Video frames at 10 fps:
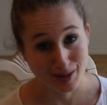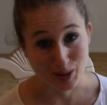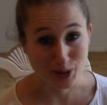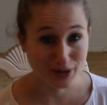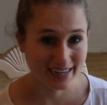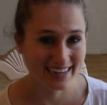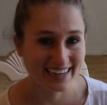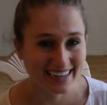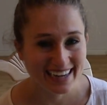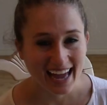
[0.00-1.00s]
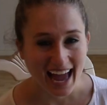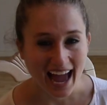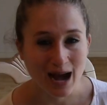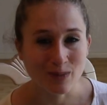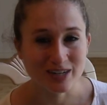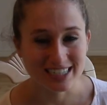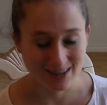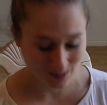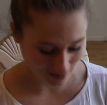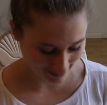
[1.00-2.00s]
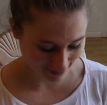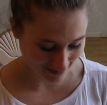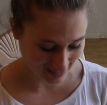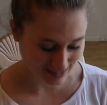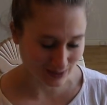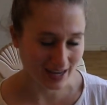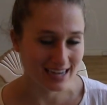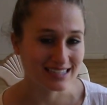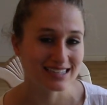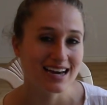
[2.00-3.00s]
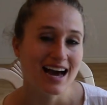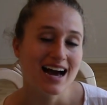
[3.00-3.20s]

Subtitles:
load, how much I want to fit in my suitcase.